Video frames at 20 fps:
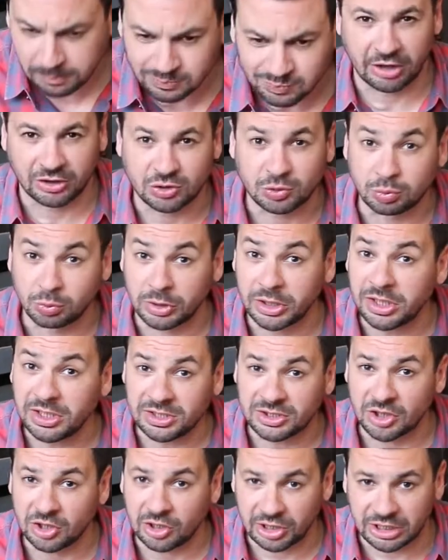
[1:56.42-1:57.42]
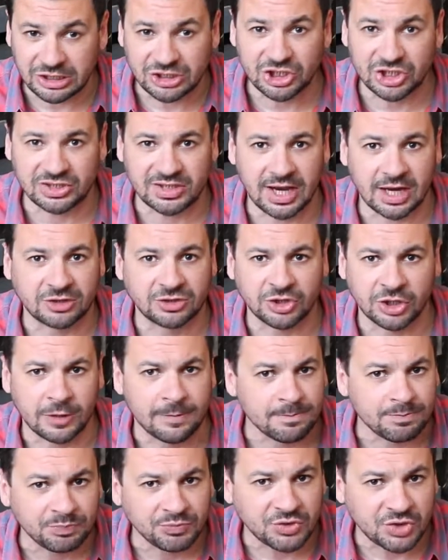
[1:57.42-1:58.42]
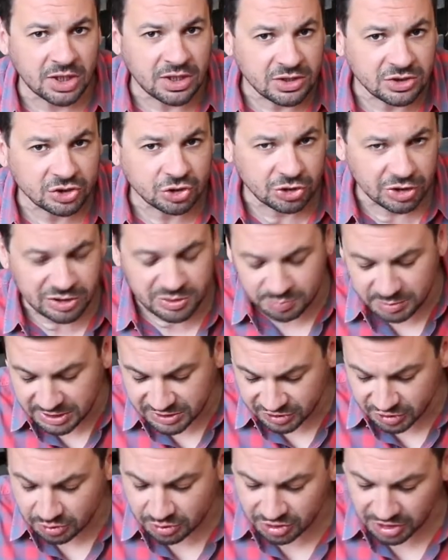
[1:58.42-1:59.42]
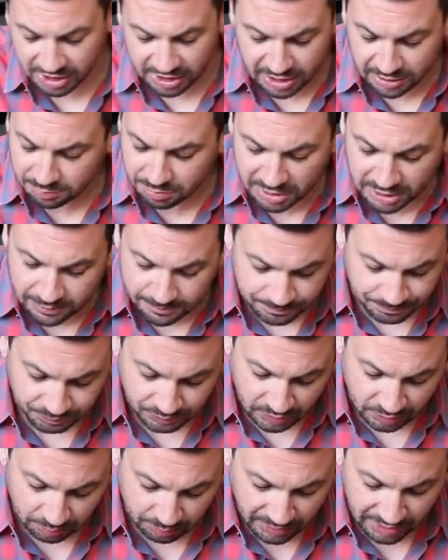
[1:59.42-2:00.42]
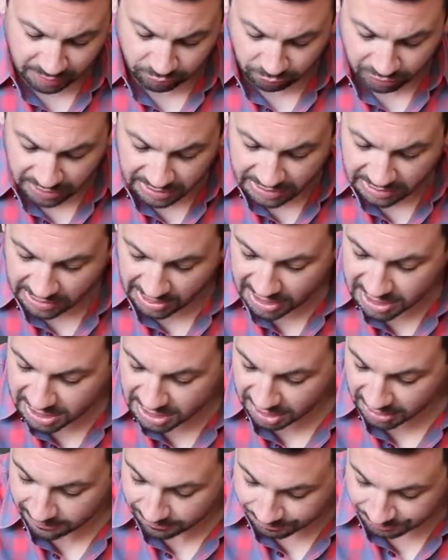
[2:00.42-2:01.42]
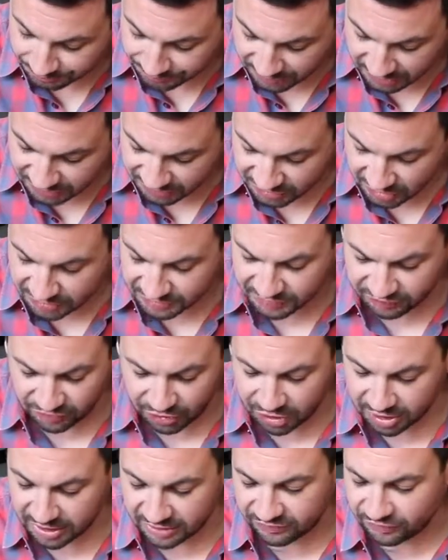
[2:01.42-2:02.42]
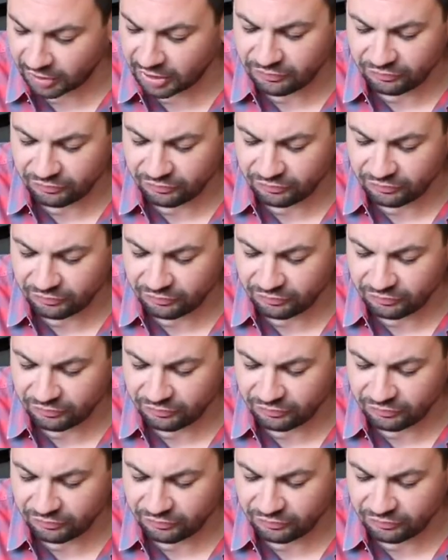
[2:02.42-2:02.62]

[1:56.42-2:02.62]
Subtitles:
It's really delicious actually. It's not as crispy as you'd think it'd be, but I really like it. This salsa verde is very